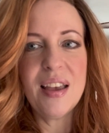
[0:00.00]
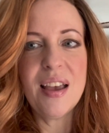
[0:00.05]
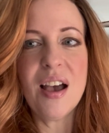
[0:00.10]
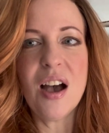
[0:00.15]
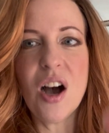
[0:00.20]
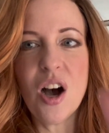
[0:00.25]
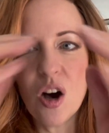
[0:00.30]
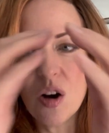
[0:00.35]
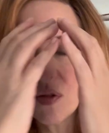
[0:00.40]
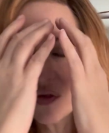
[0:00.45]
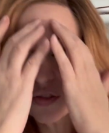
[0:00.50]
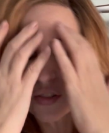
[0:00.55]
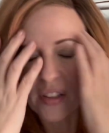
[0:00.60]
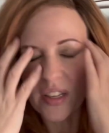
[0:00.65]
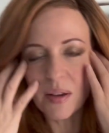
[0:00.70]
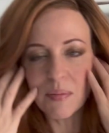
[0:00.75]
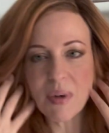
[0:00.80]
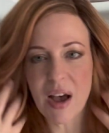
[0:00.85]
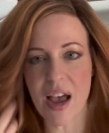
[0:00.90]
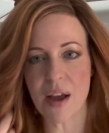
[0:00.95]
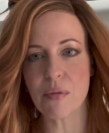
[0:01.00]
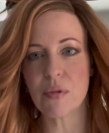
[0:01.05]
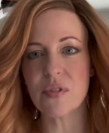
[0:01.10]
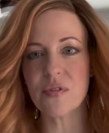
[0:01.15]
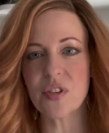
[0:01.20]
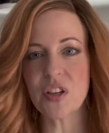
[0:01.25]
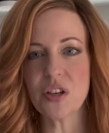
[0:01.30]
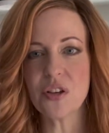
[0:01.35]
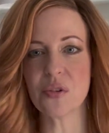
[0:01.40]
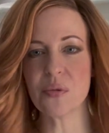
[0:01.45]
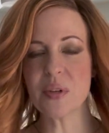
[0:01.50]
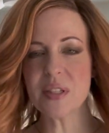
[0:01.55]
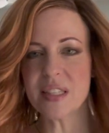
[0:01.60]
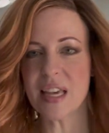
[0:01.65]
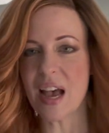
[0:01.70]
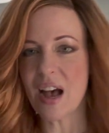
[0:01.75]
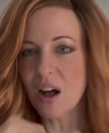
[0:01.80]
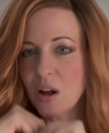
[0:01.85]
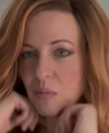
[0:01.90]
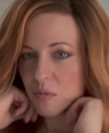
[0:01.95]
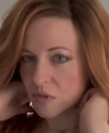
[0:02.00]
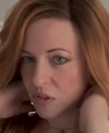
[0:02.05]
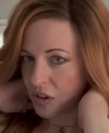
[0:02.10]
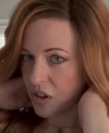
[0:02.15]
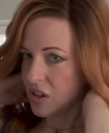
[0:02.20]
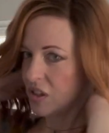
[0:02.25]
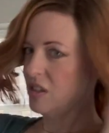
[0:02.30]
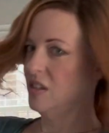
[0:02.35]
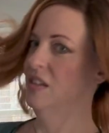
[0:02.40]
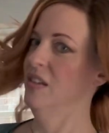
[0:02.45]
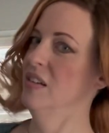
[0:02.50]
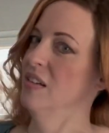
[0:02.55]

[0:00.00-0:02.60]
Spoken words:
hopefully my review was helpful.